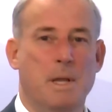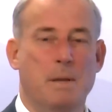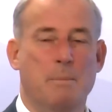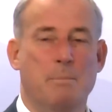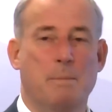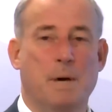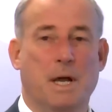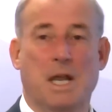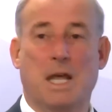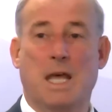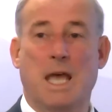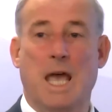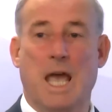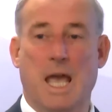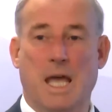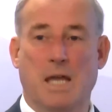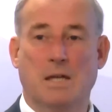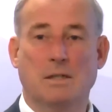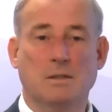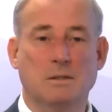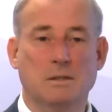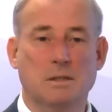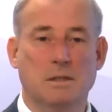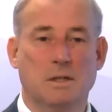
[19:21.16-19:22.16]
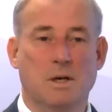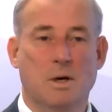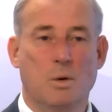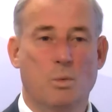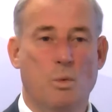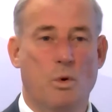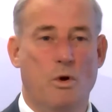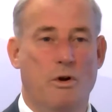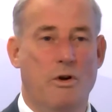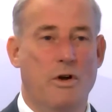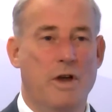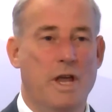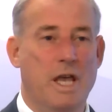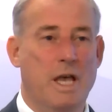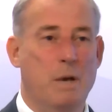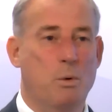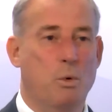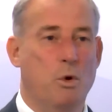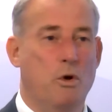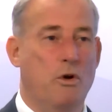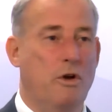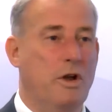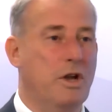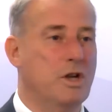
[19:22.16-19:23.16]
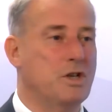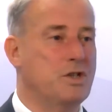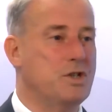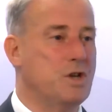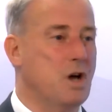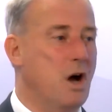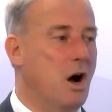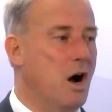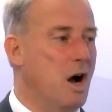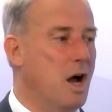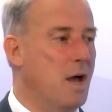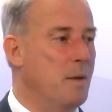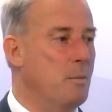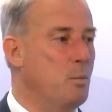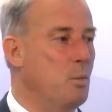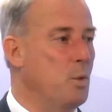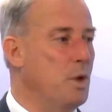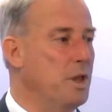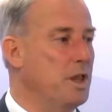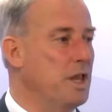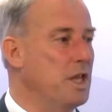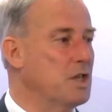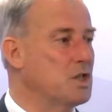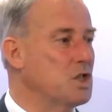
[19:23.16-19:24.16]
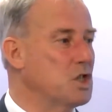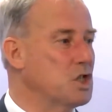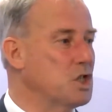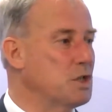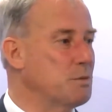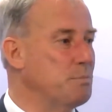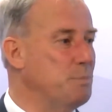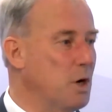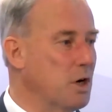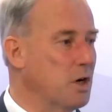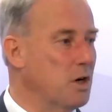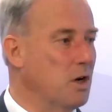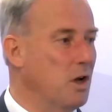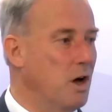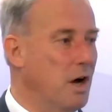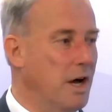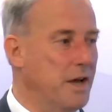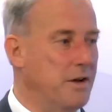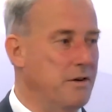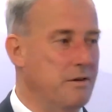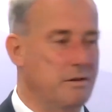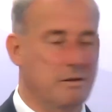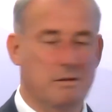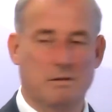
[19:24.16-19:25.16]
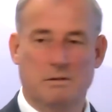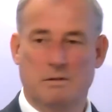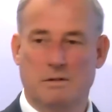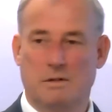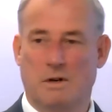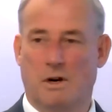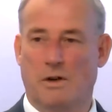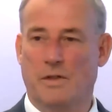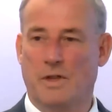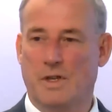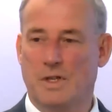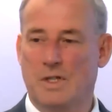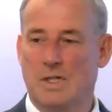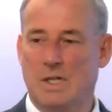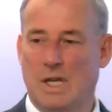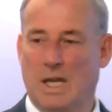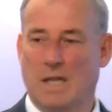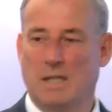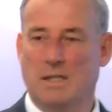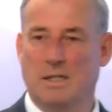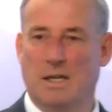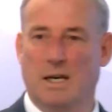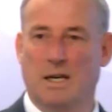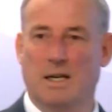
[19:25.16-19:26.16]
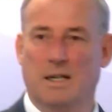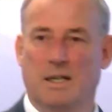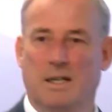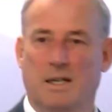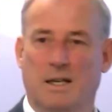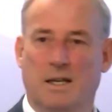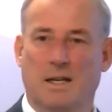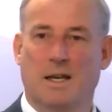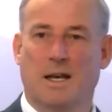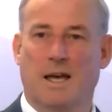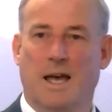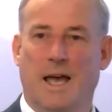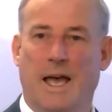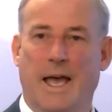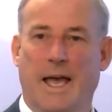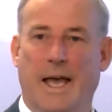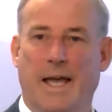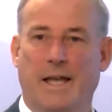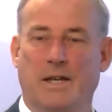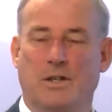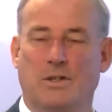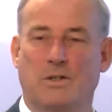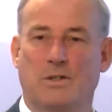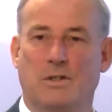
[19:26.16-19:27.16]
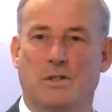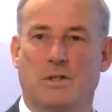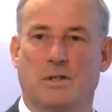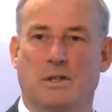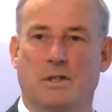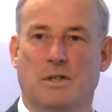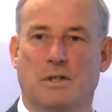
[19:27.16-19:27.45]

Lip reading: But again, we're in a time when there's a spotlight on this sector, and